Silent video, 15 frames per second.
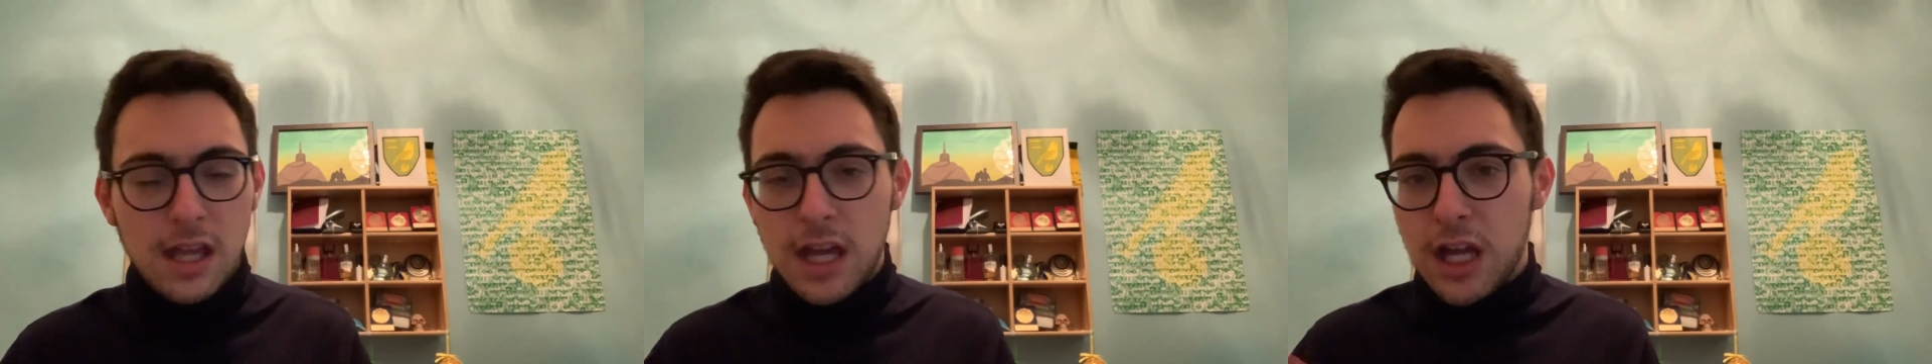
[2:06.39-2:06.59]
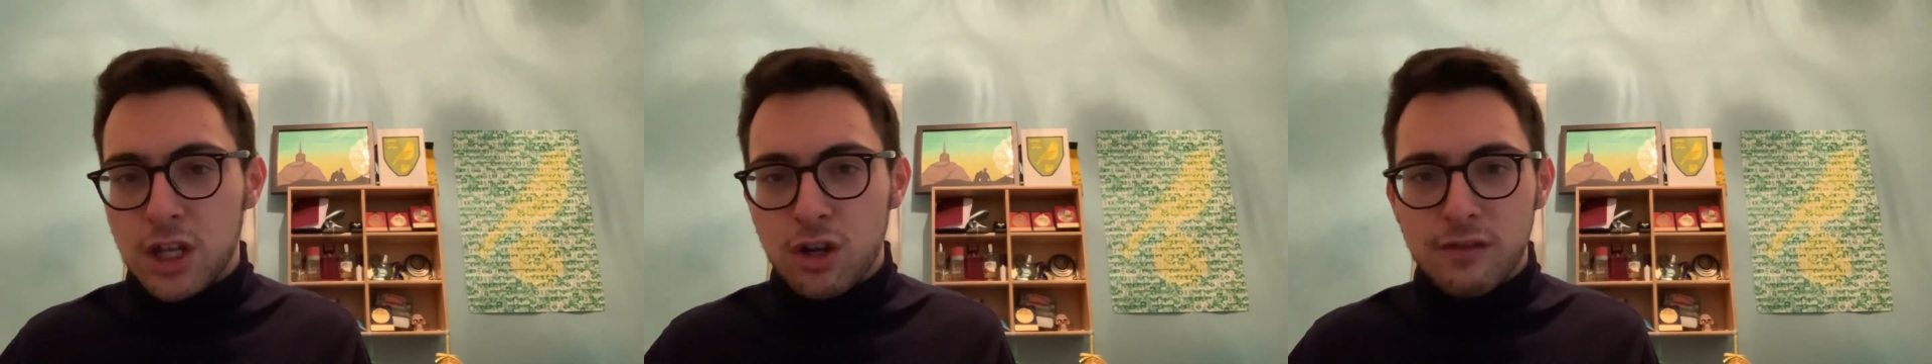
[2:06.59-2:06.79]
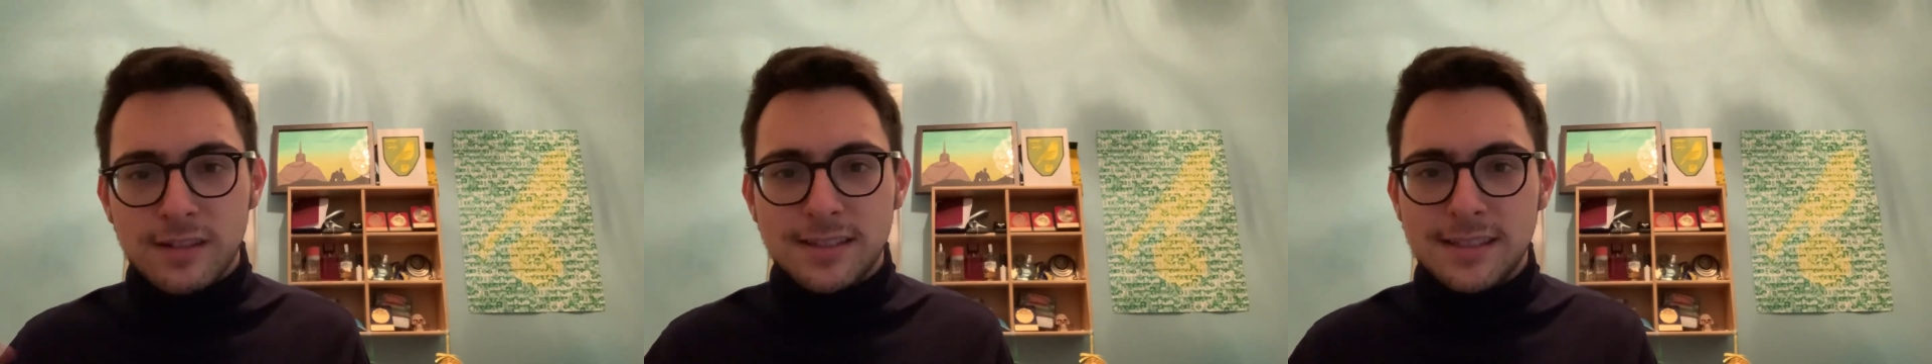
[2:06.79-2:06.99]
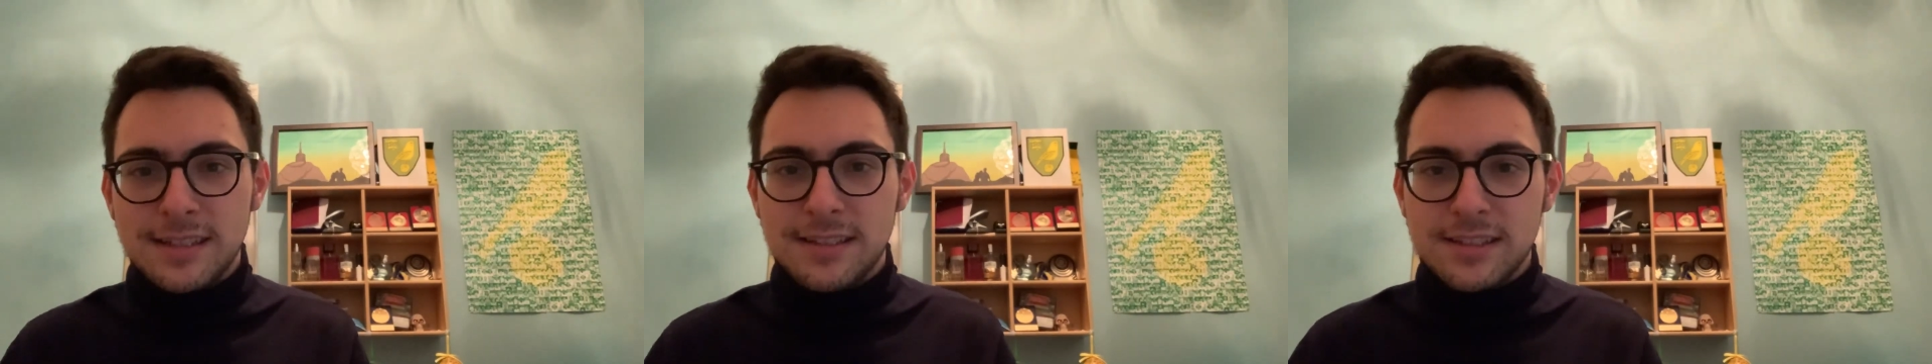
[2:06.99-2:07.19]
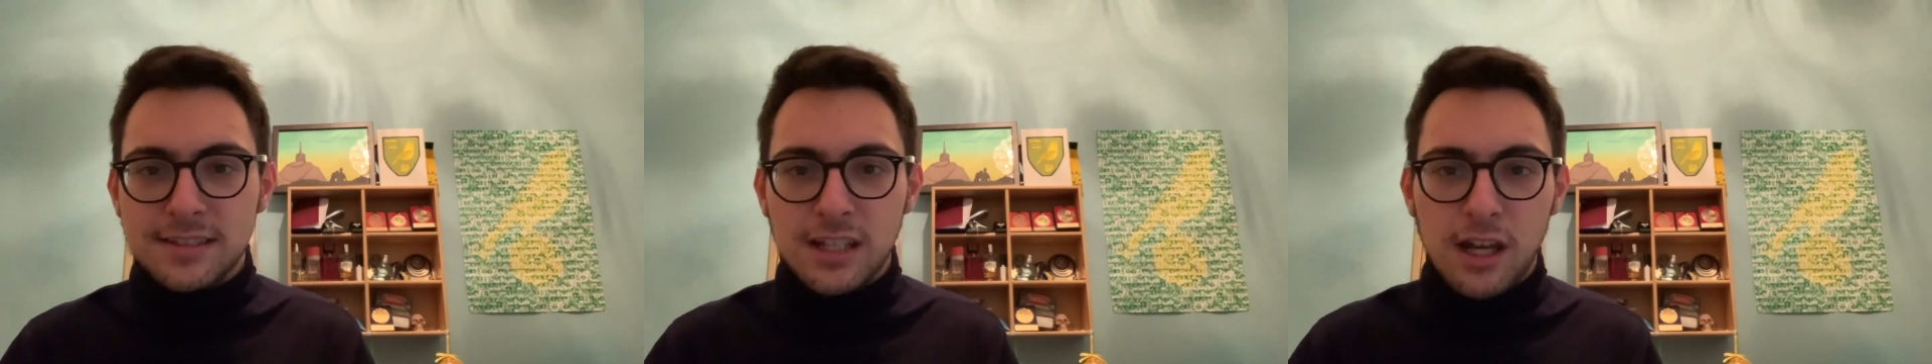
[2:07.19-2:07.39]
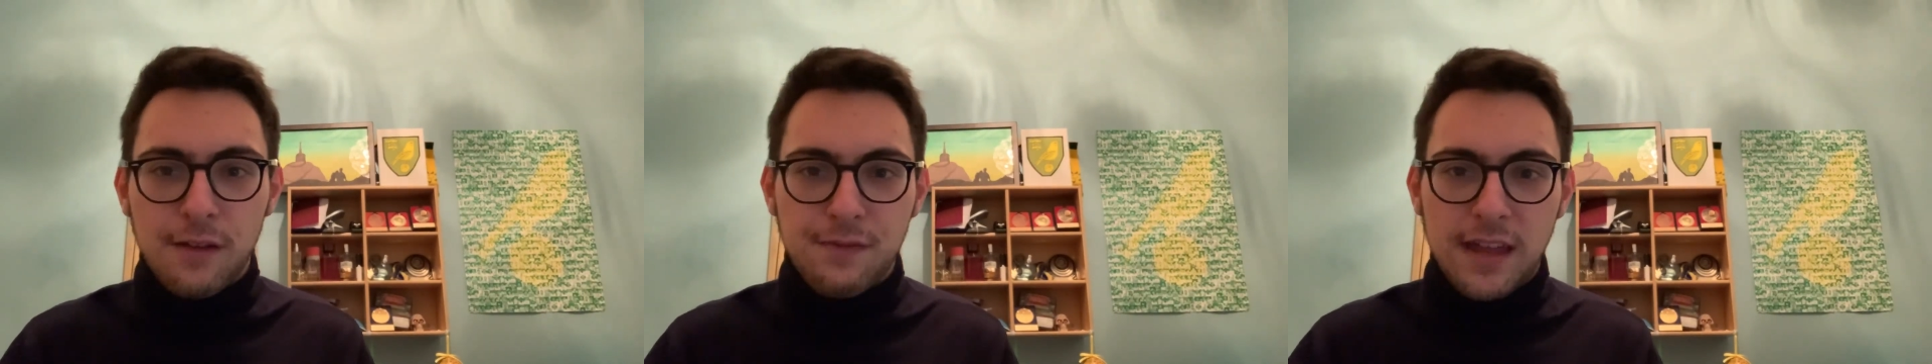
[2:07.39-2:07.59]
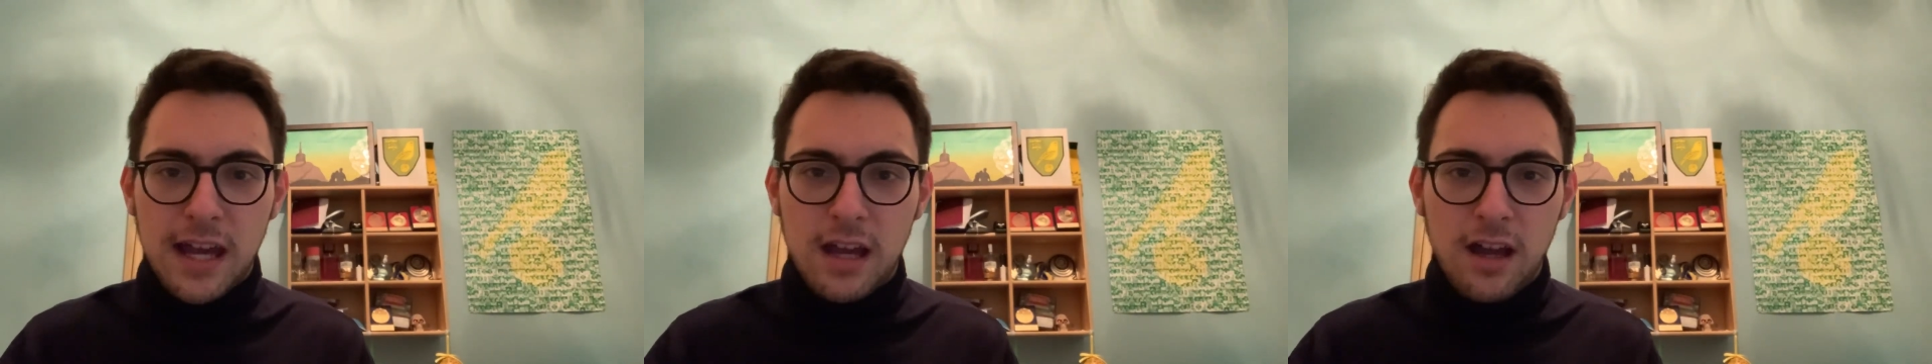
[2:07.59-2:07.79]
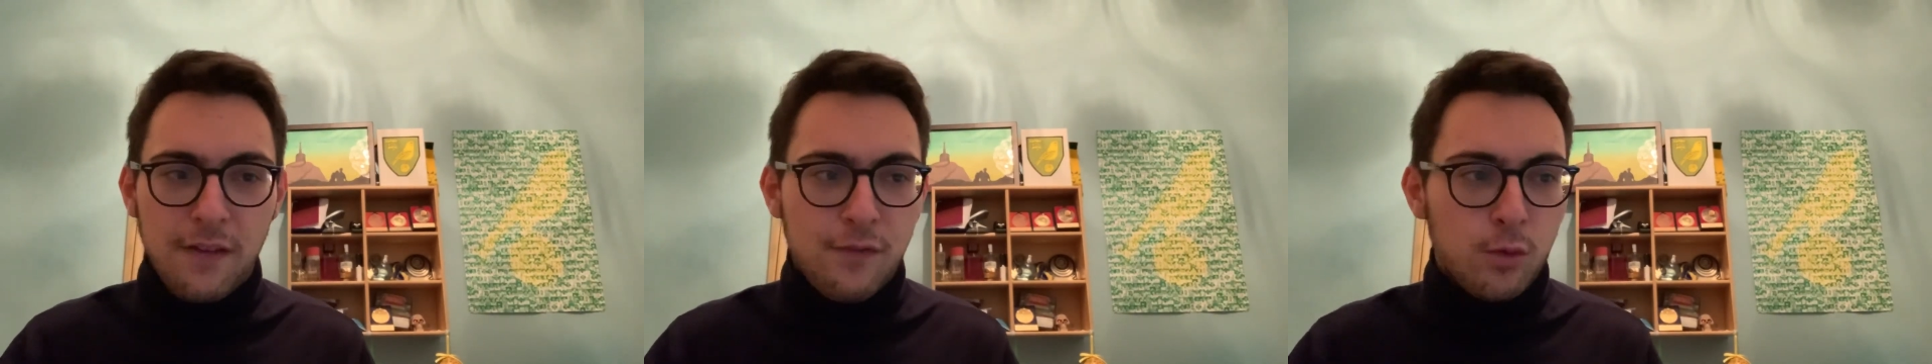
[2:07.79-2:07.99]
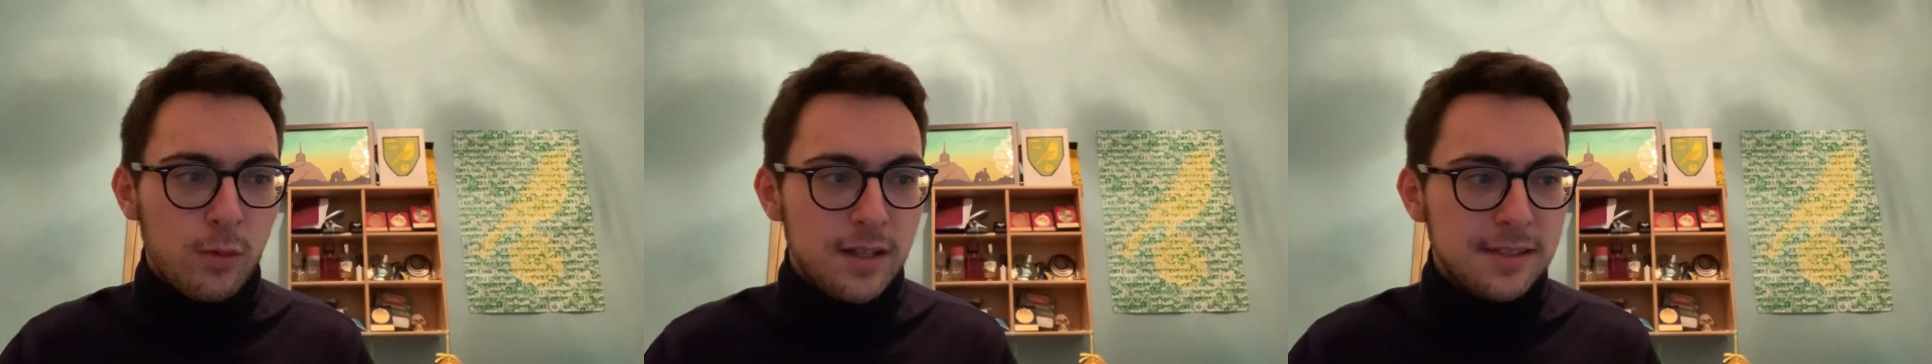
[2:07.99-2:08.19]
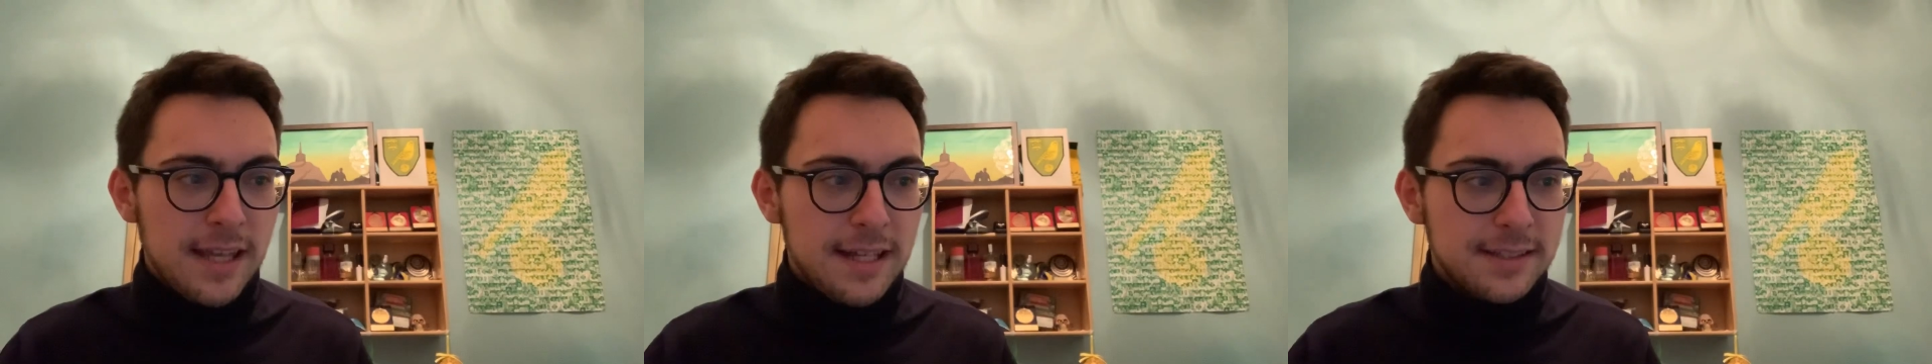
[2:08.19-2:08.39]
And Norwich City deserved that. I thought he
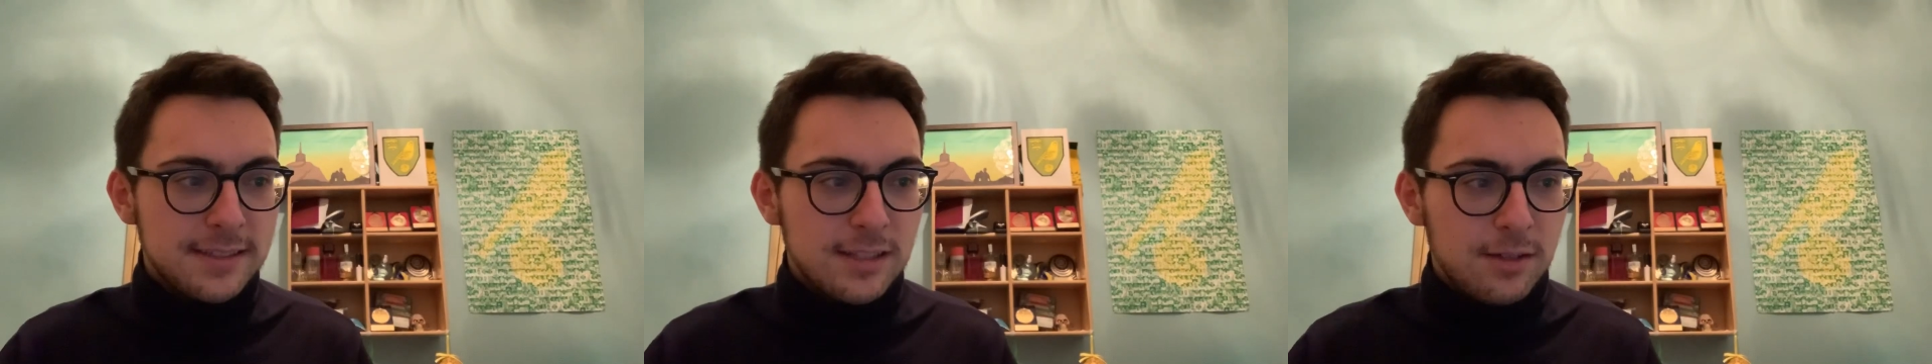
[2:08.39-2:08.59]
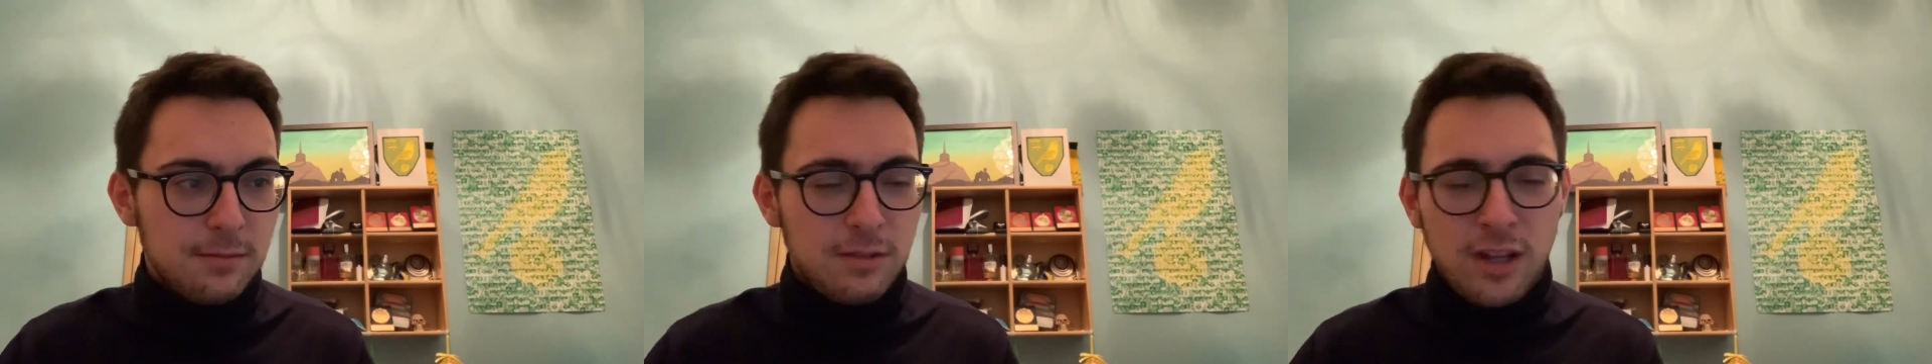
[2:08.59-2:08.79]
was excellent.